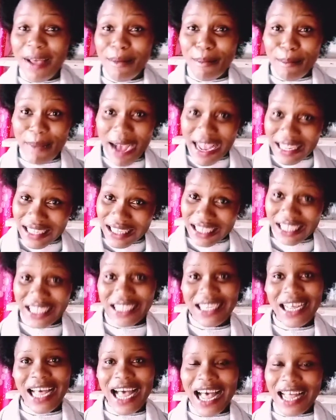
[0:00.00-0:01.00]
mask
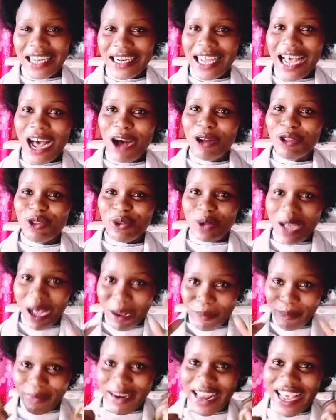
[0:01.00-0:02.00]
and how to
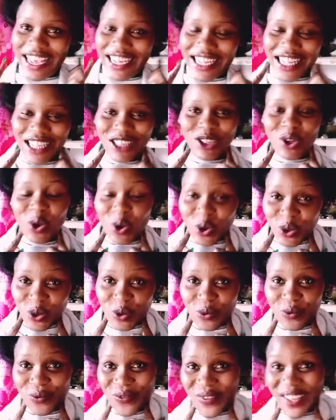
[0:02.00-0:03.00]
apply it on
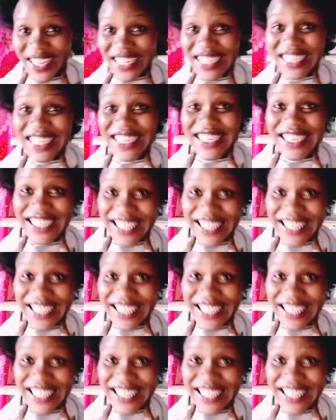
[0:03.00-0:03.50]
your face.